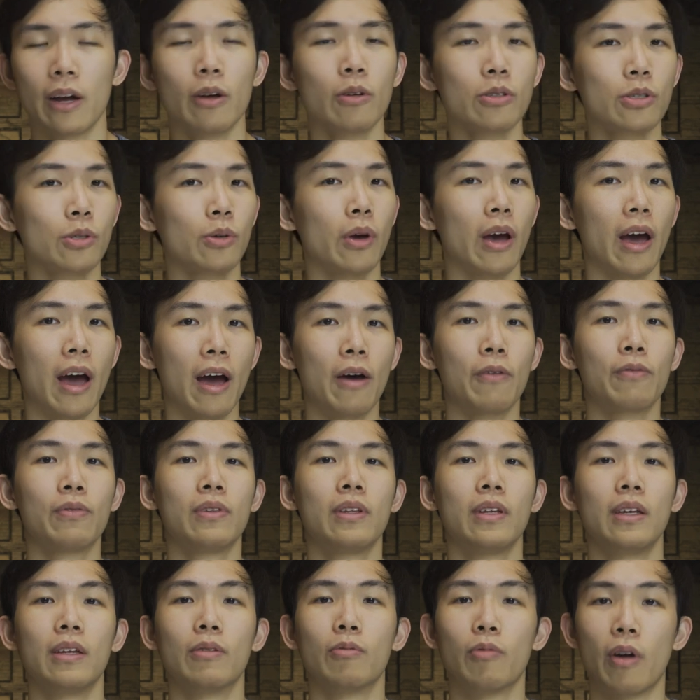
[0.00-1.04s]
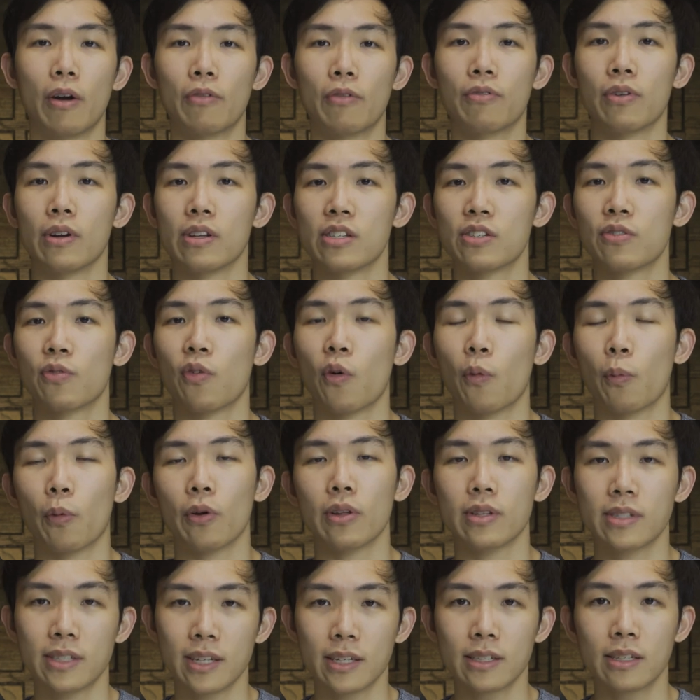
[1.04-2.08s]
I also have the reference four
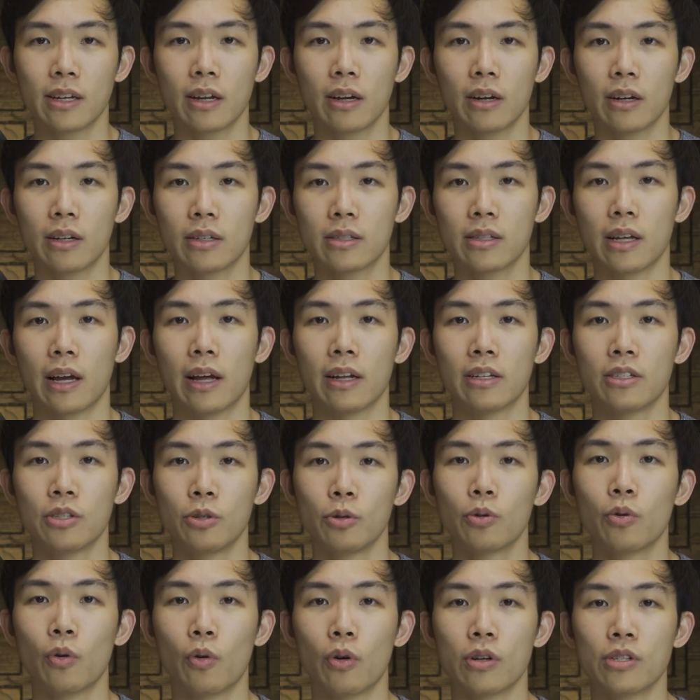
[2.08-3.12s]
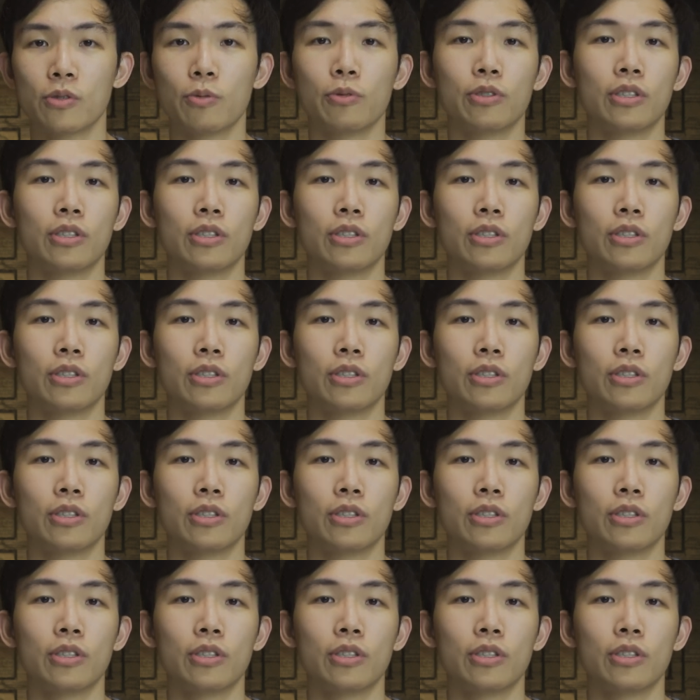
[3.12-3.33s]
point six gigahertz at two cores,